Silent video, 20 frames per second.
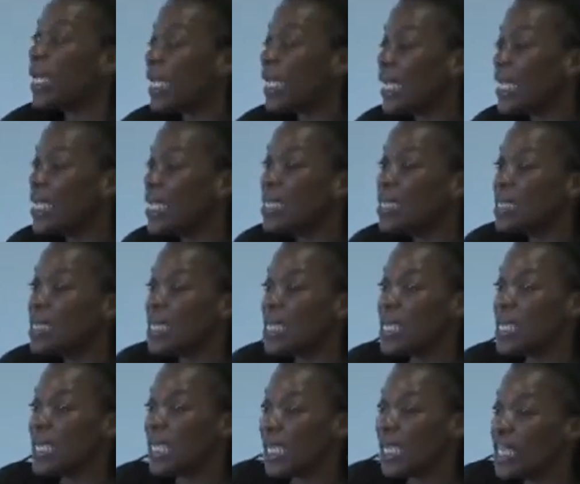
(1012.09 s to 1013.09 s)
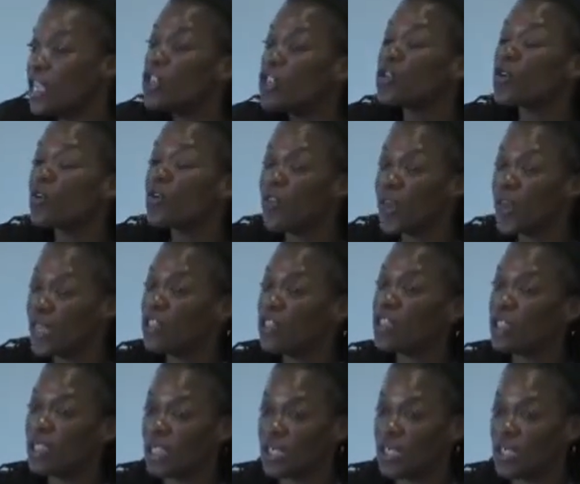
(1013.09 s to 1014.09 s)
In the
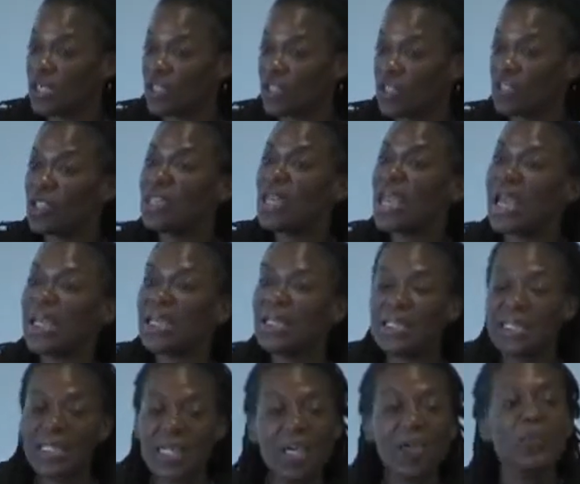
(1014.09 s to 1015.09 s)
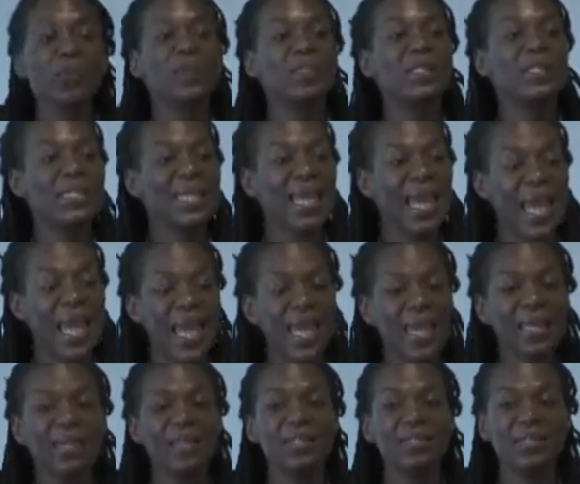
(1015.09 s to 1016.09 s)
intervention condition, the idea was
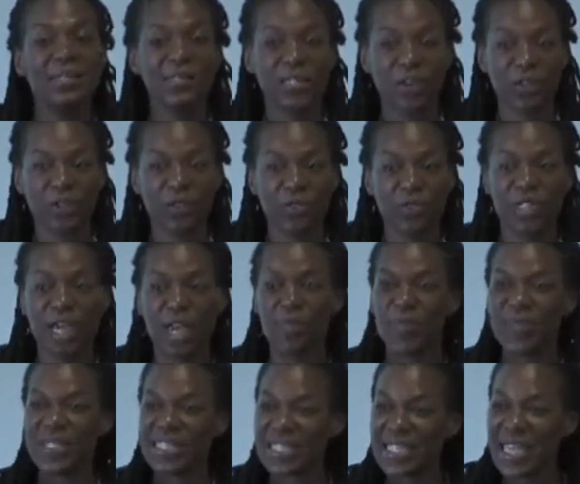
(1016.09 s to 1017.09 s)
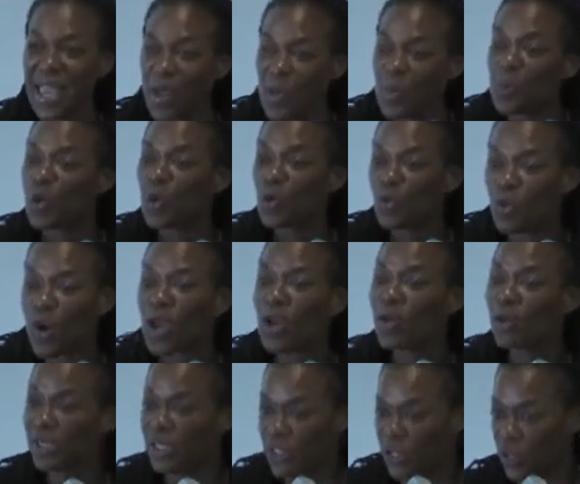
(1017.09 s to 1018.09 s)
can the stereotype be
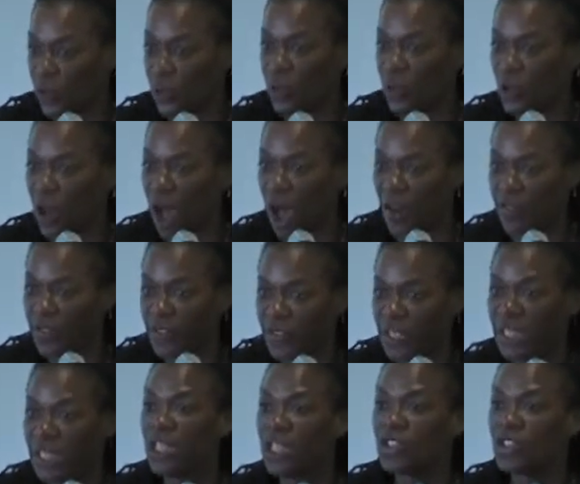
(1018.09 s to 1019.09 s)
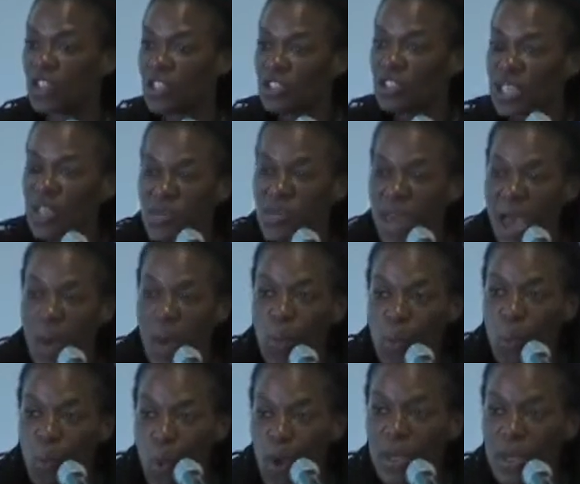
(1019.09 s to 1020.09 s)
temporarily turned off, just in that
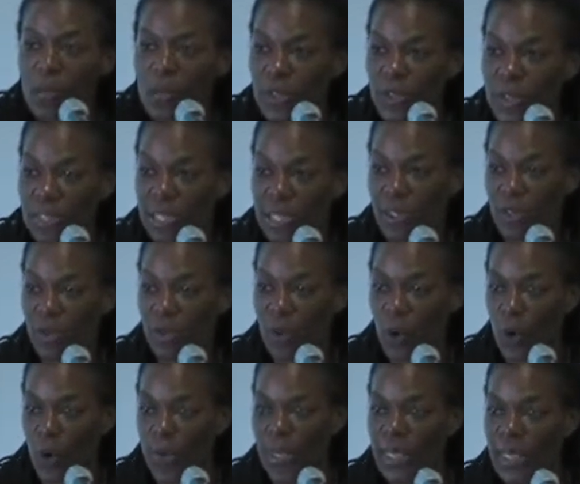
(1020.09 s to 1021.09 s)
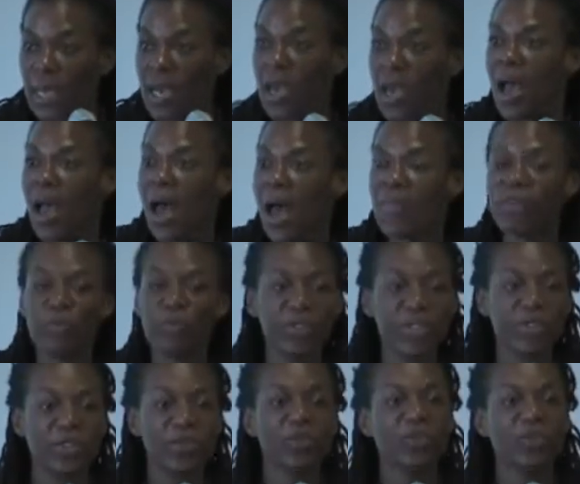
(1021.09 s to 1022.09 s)
one particular moment? And the
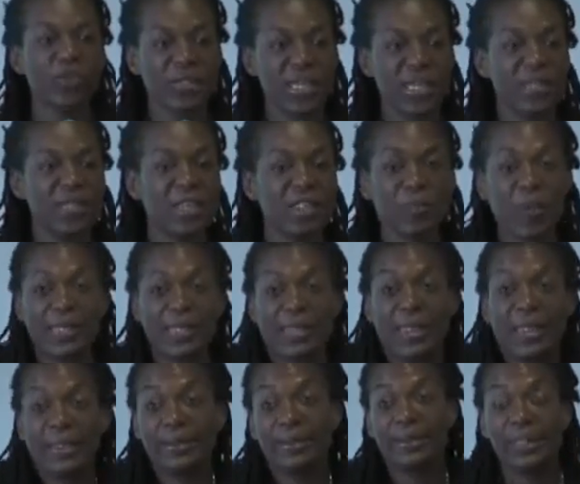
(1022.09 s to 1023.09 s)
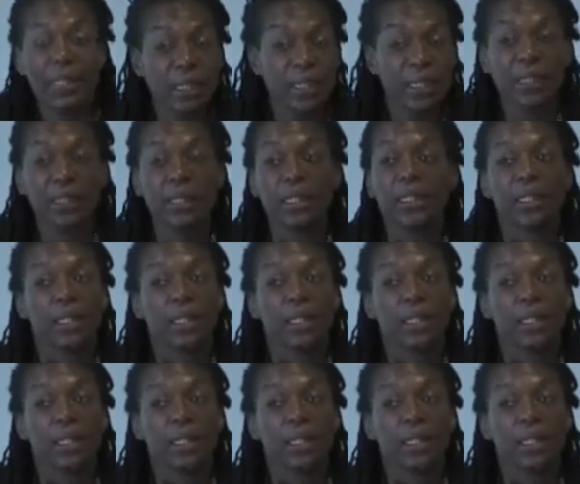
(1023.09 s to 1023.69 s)
researchers did this by saying, look,